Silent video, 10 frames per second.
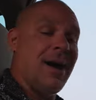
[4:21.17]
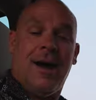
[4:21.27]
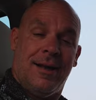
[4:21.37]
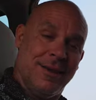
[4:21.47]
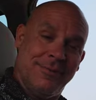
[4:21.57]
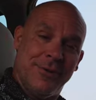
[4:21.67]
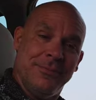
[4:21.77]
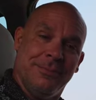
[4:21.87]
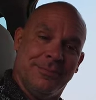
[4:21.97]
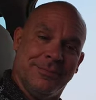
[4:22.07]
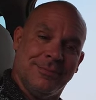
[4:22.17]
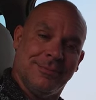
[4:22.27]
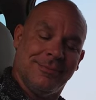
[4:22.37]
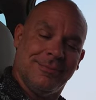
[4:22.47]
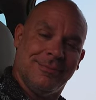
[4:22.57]
I love you.
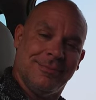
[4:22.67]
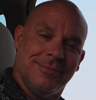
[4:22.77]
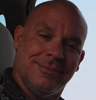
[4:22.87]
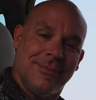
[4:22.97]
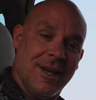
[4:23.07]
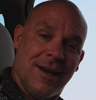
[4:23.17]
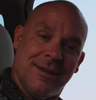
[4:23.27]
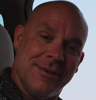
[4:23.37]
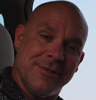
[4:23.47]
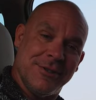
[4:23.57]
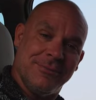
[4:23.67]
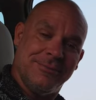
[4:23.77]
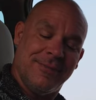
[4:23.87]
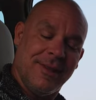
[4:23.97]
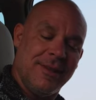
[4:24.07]
God loves you.
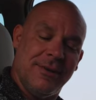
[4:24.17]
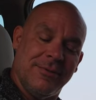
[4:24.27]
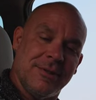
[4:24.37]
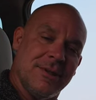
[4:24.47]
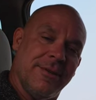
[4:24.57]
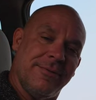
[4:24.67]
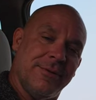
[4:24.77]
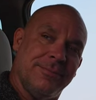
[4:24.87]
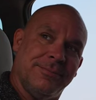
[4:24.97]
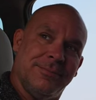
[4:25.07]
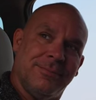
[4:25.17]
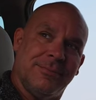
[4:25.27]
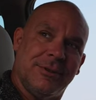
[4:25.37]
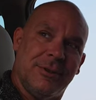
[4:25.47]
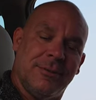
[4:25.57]
And the universe loves you.
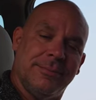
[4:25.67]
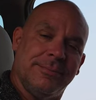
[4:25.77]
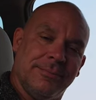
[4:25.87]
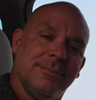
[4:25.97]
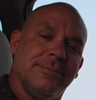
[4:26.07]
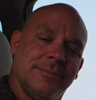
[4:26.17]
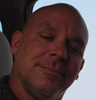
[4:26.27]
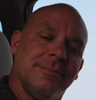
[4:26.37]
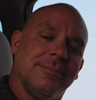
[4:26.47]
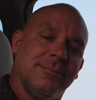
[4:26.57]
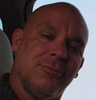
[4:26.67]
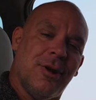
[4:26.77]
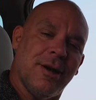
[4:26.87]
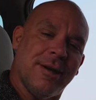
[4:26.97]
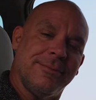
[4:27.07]
So,
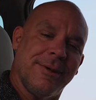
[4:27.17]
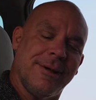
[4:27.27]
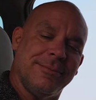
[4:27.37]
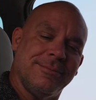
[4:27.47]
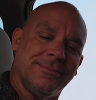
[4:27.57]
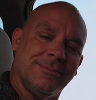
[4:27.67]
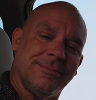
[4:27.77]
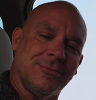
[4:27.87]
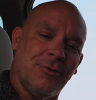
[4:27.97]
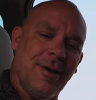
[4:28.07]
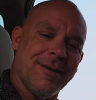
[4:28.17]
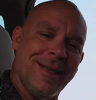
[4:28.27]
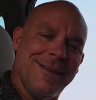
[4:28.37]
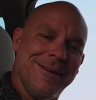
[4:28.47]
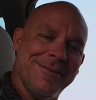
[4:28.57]
rock it, okay? Rock
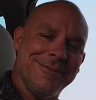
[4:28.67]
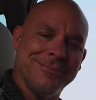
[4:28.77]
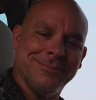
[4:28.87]
that love.